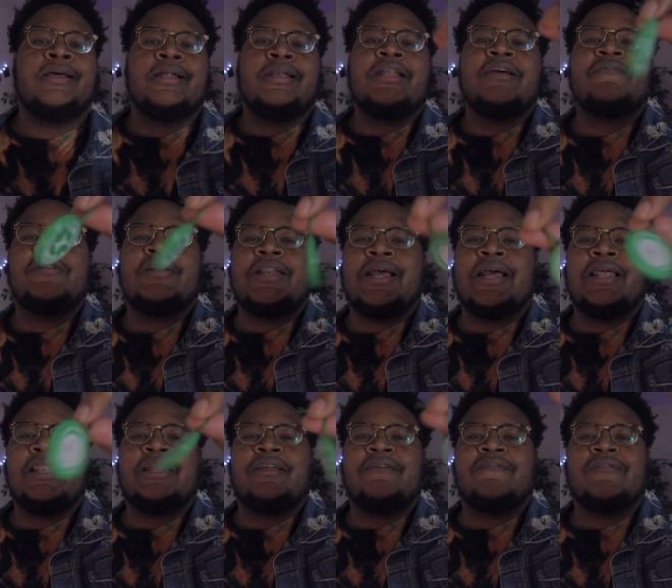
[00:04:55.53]
definitely
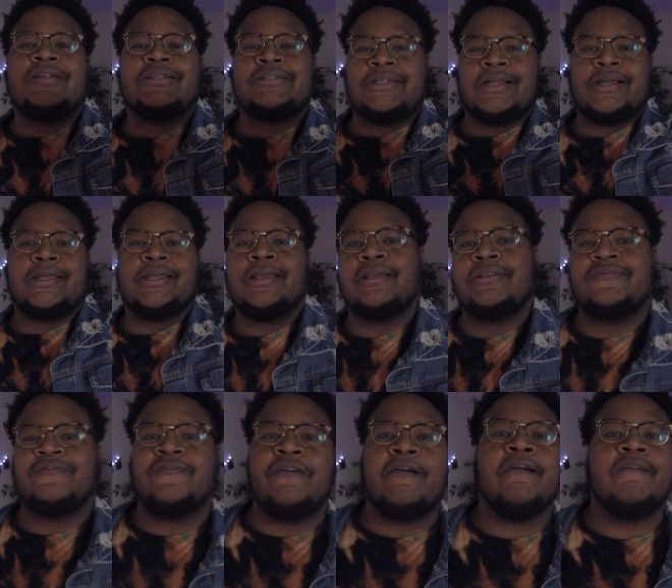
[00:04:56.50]
not leaving the StockX
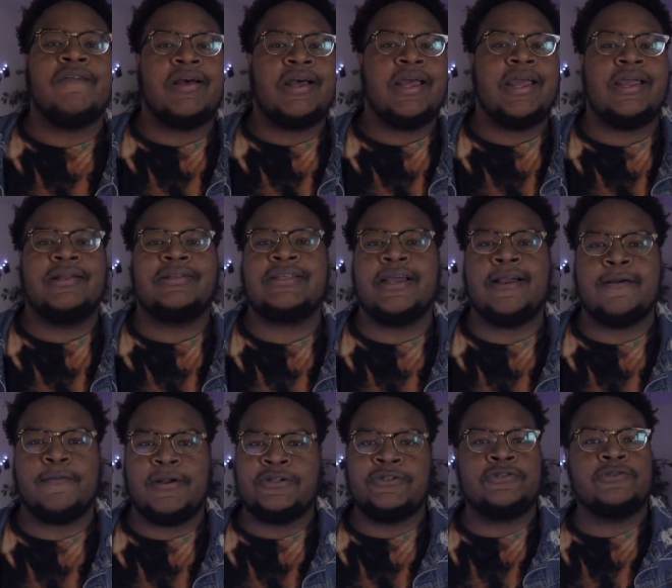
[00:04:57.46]
verified hang tag
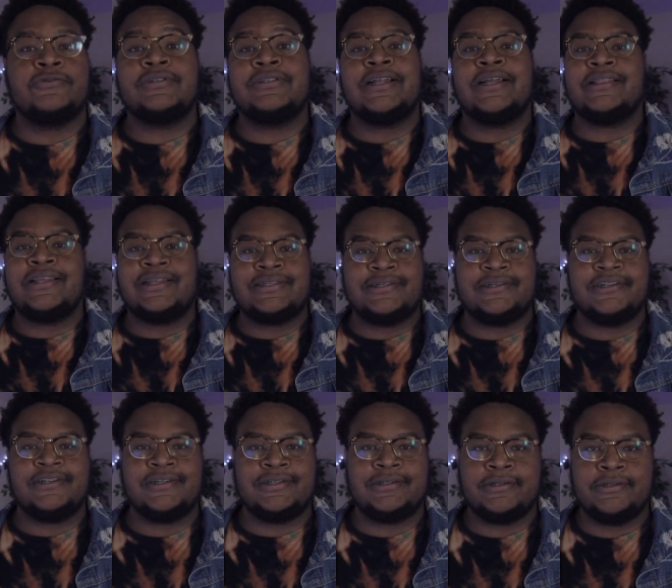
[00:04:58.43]
on my shoes. Not that
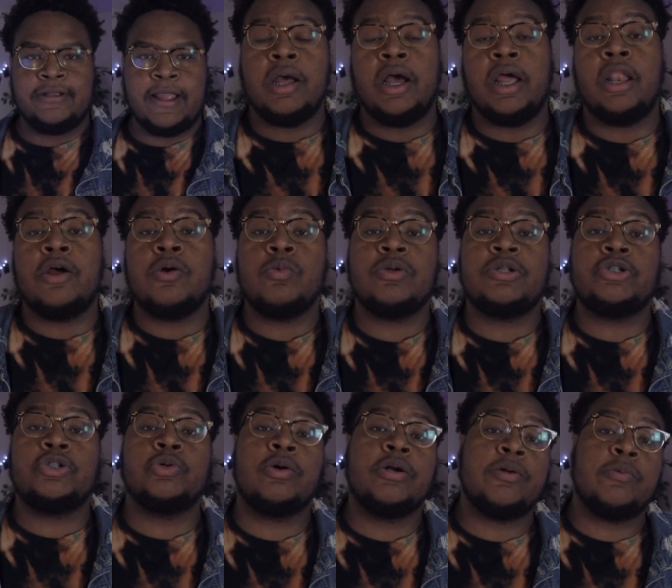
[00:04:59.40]
serious. Along with
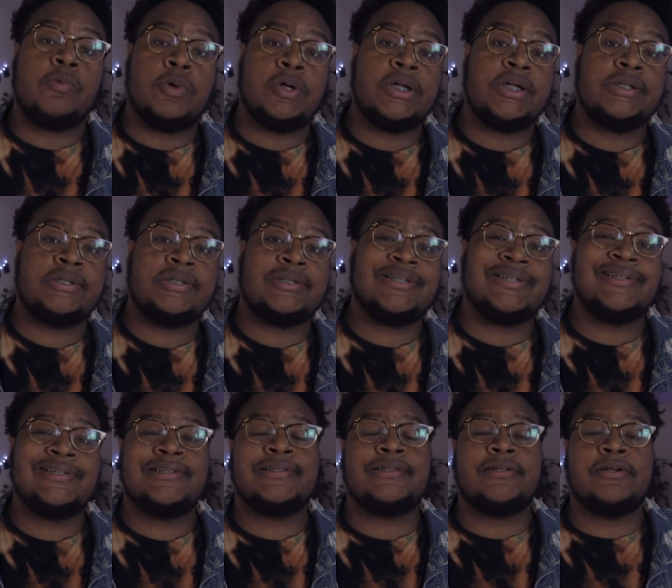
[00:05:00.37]
Jordan 1s,
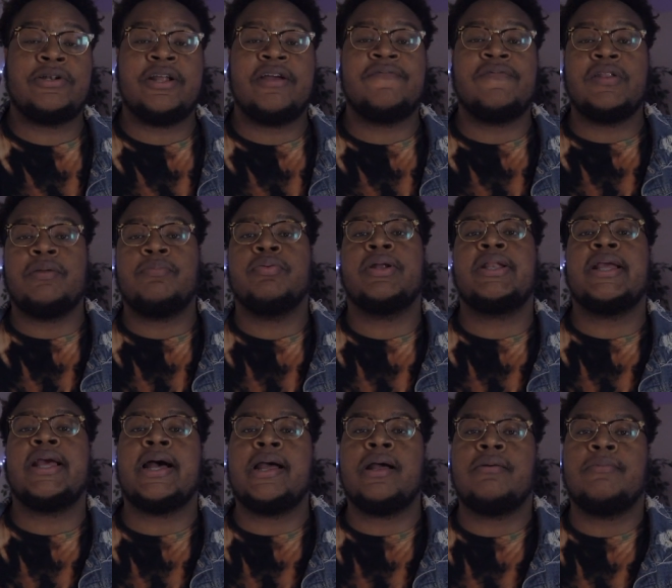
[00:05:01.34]
6s are definitely pretty
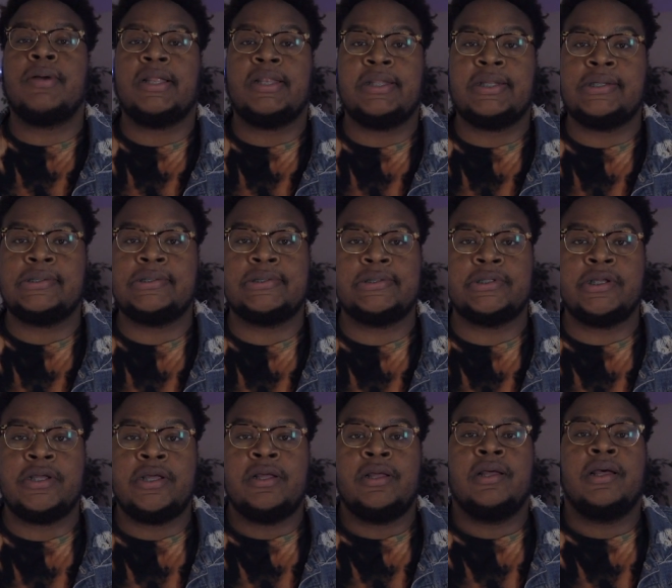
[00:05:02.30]
high on my list.
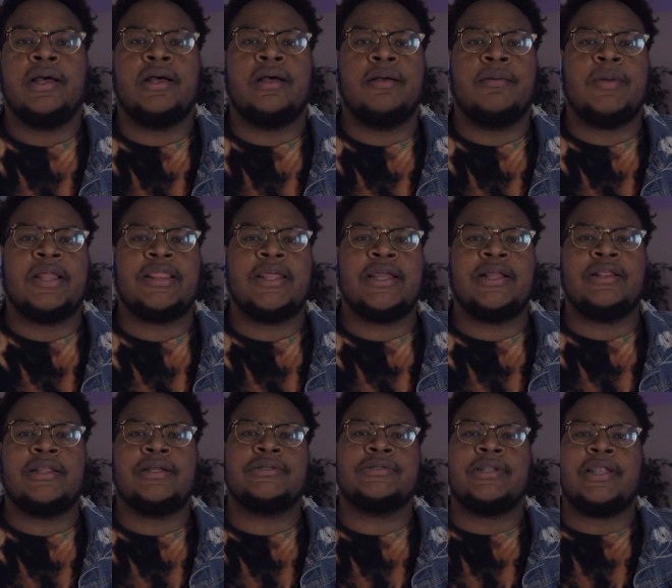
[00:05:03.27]
I think
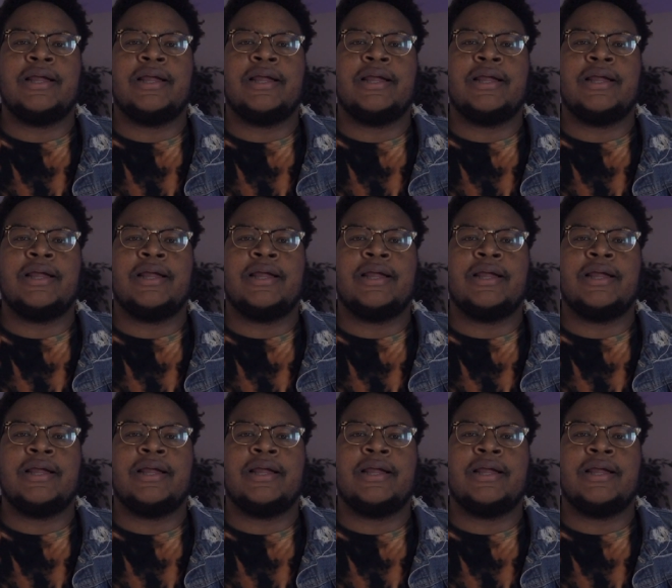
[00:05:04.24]
these are